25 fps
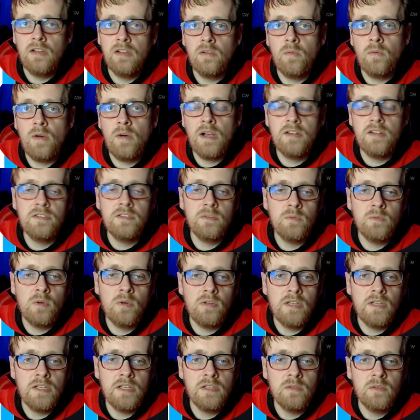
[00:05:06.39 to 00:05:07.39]
Otherwise, it
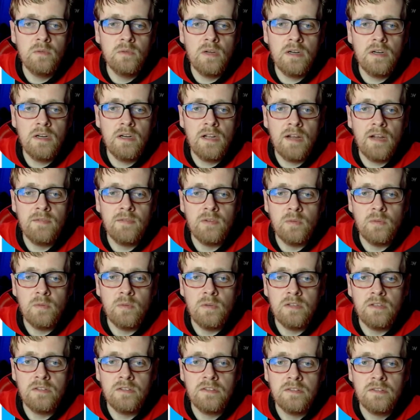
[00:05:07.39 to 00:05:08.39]
won't let you run it
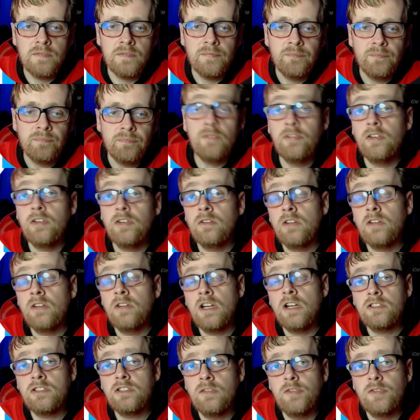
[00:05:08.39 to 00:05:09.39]
afterwards. If you're
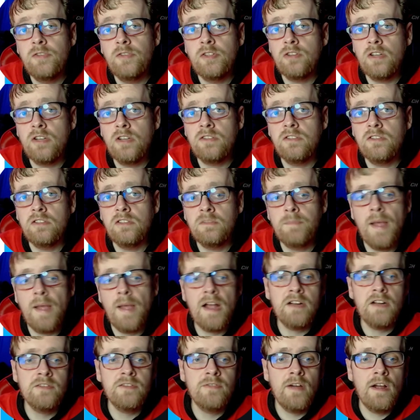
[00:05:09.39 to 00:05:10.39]
not sure if you trust this
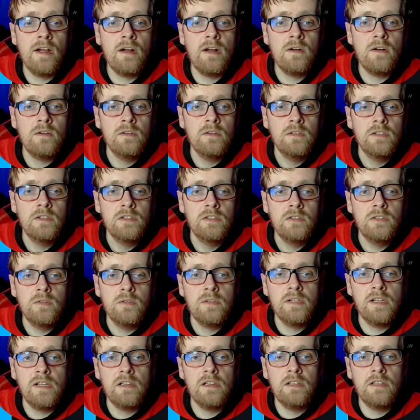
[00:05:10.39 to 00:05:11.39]
batch file,
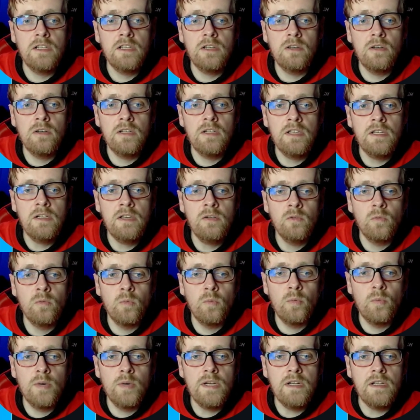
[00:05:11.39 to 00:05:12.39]
you can literally
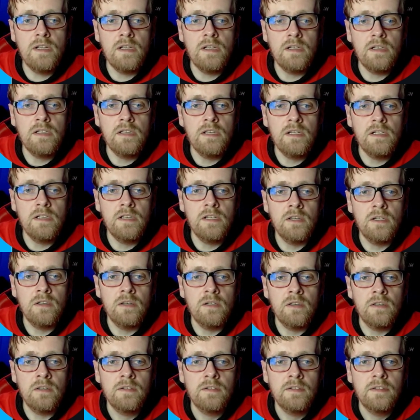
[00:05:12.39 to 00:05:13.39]
read it in
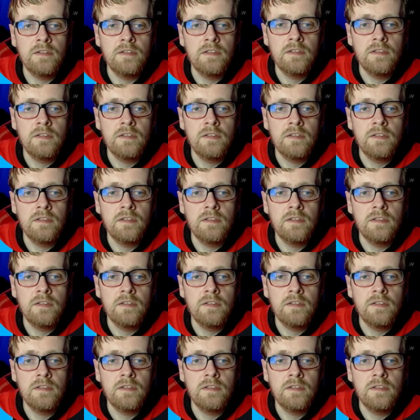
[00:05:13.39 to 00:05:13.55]
here.